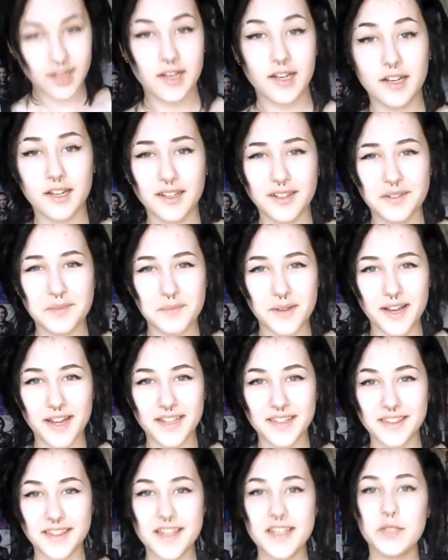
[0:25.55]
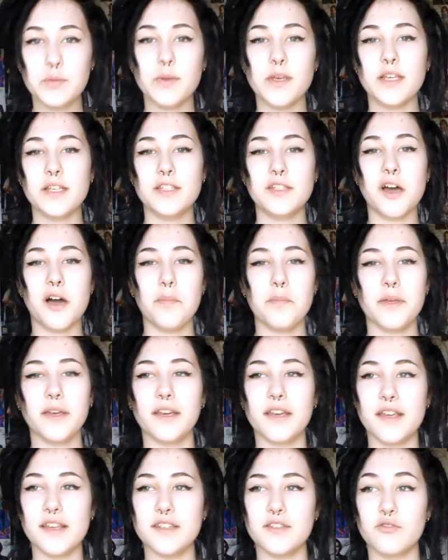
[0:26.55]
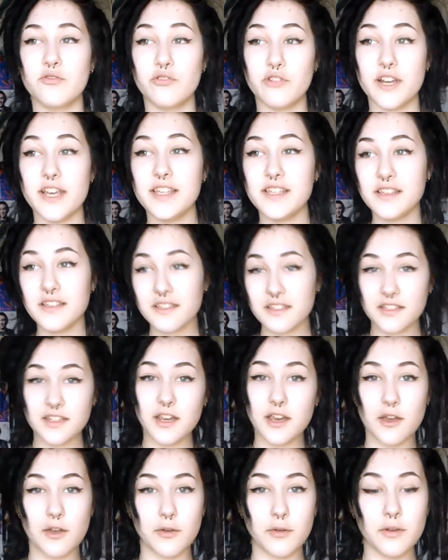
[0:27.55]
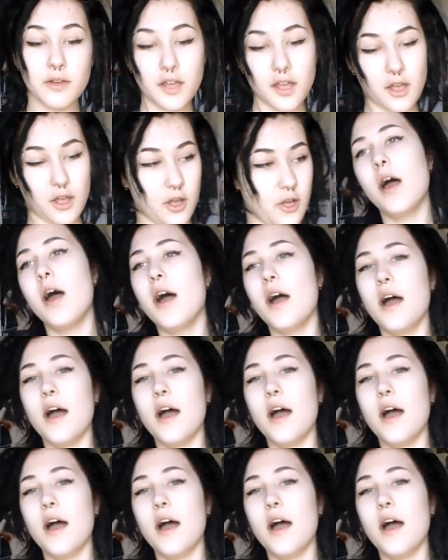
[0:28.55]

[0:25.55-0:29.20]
Um, and this week's topic is reasons to